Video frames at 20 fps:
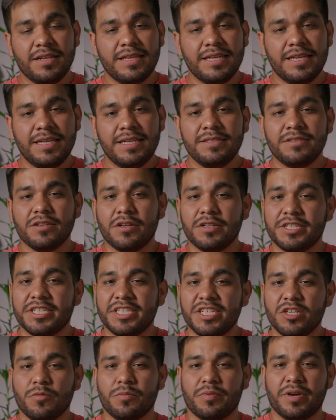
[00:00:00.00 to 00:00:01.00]
of these are
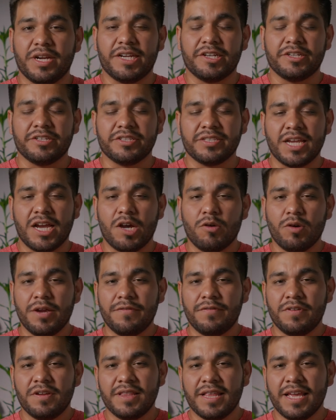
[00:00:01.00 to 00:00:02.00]
deal breakers.
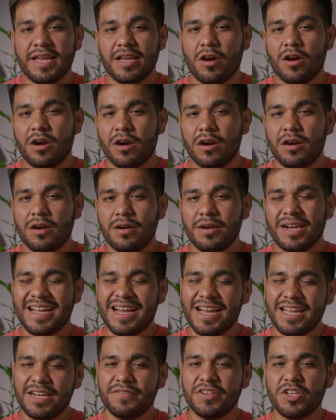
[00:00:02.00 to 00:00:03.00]
However, they are
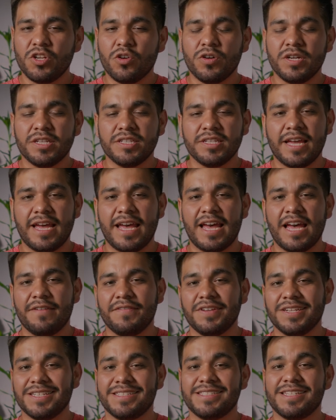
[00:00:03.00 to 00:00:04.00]
kind of annoying to have
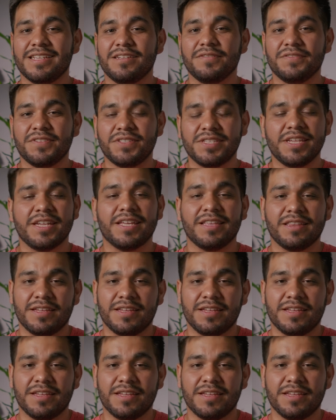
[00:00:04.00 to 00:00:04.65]
in a set of Cine